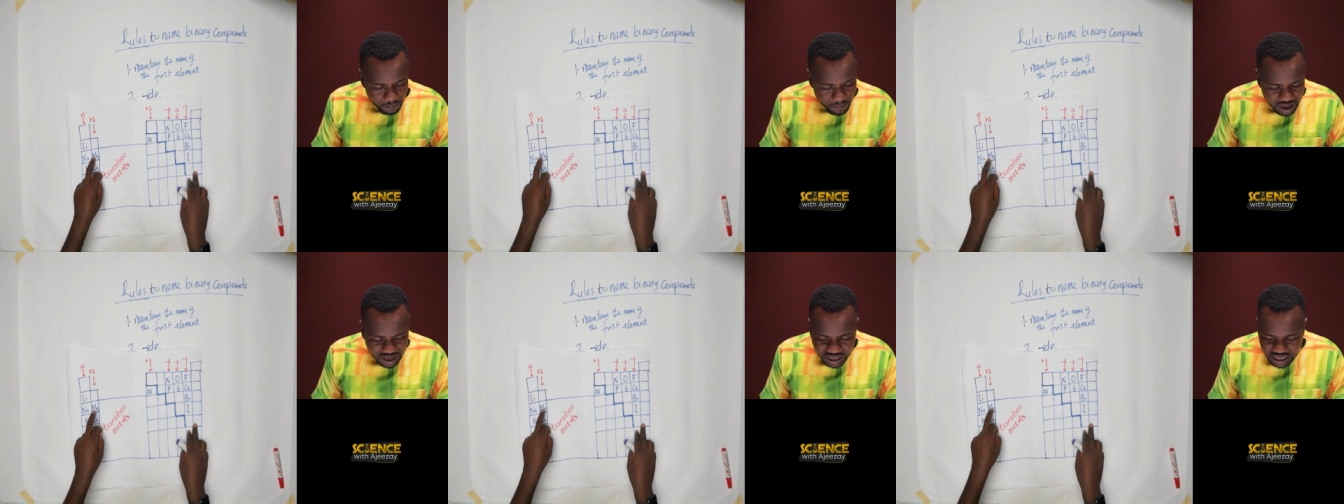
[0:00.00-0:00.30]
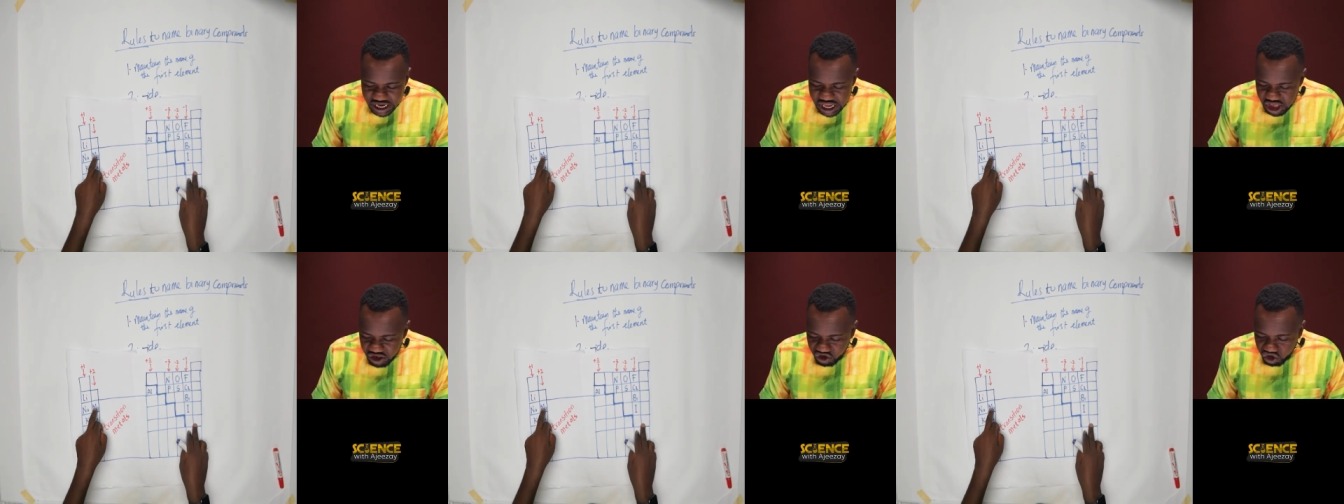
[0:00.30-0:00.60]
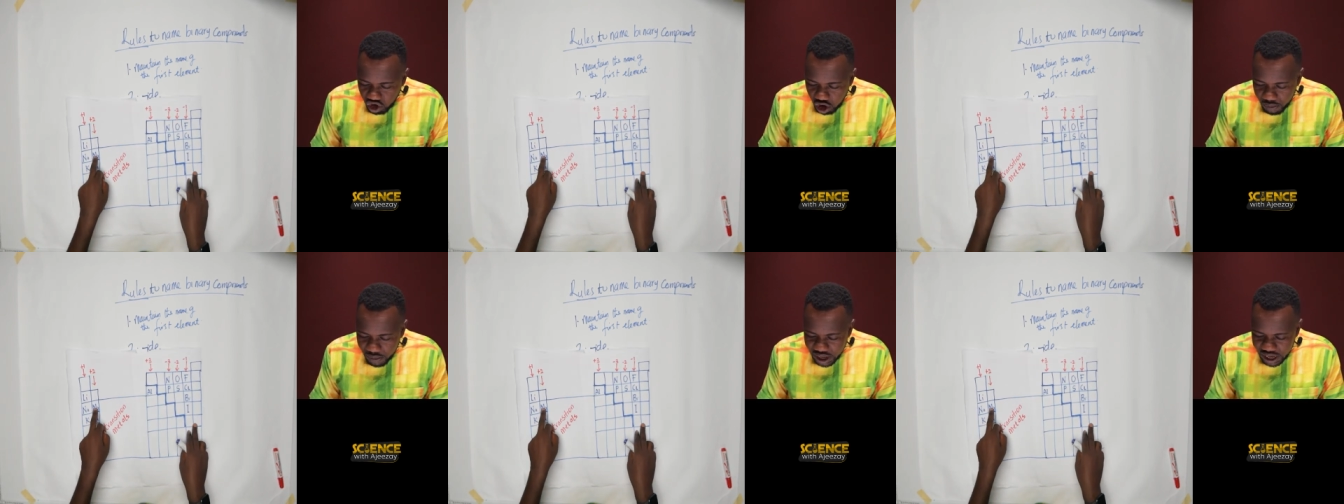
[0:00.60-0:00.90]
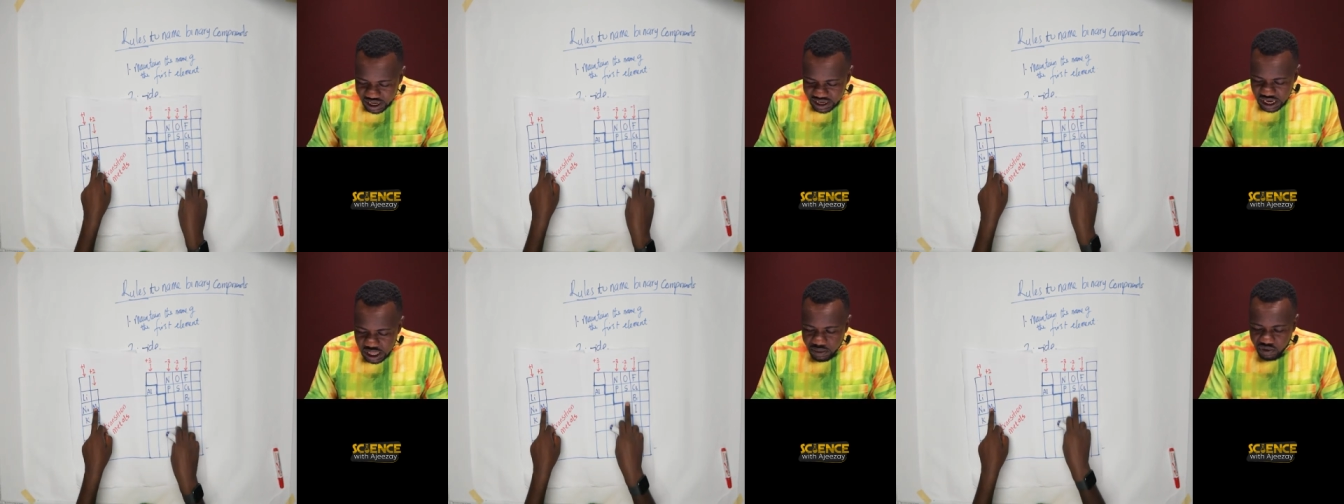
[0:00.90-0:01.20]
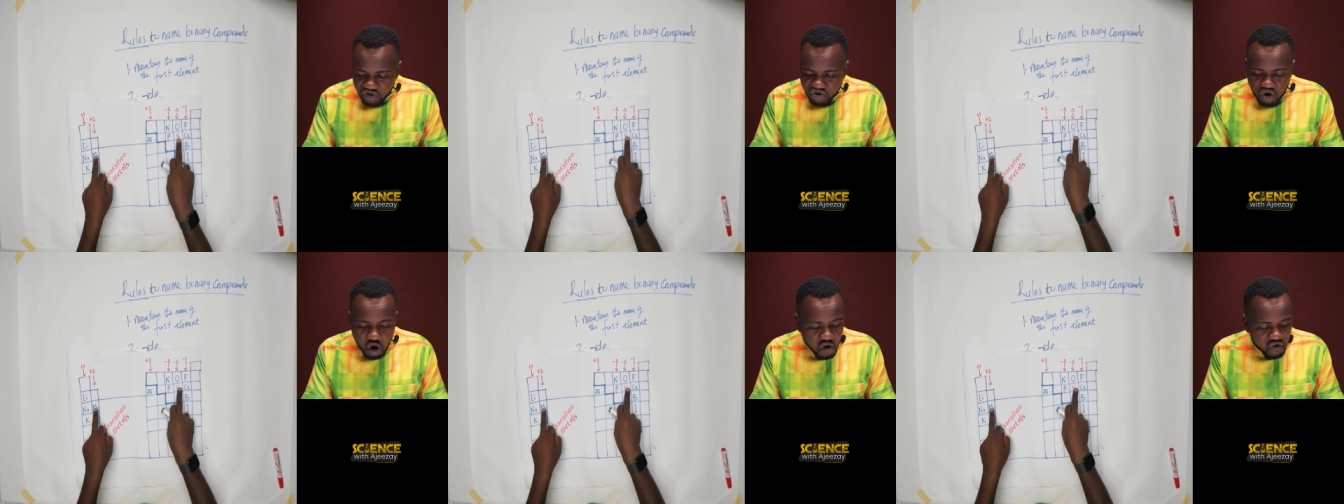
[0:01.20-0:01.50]
magnesium, and
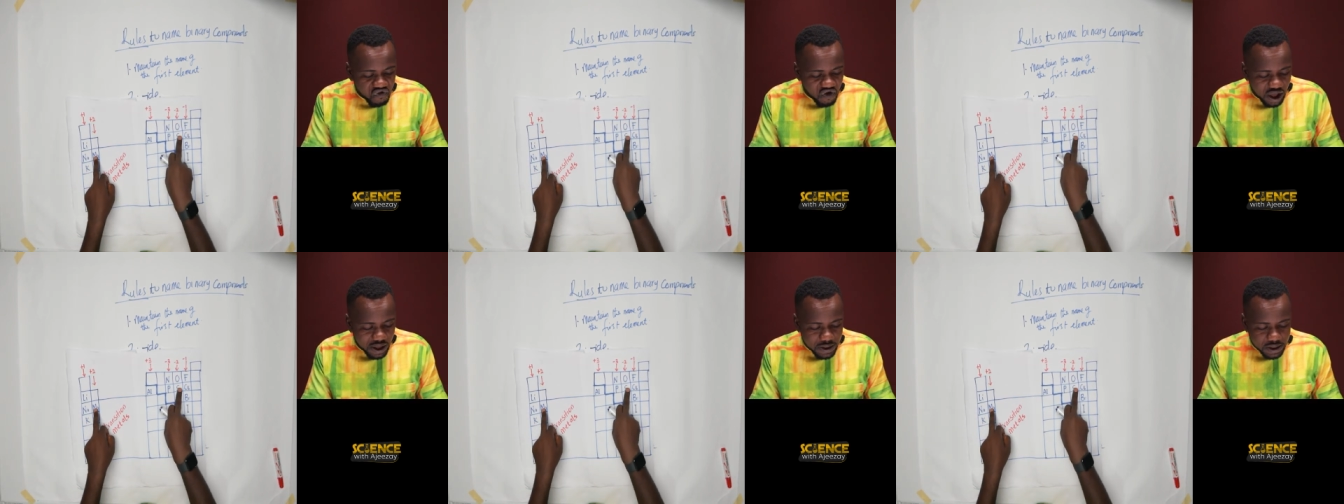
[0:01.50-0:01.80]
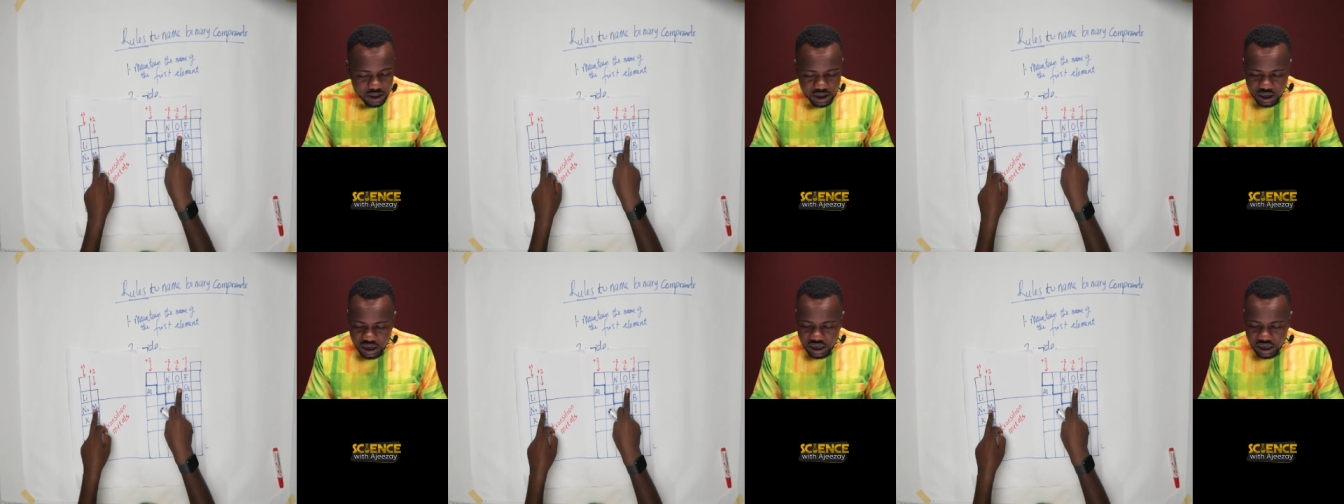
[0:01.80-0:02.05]
then sulfur.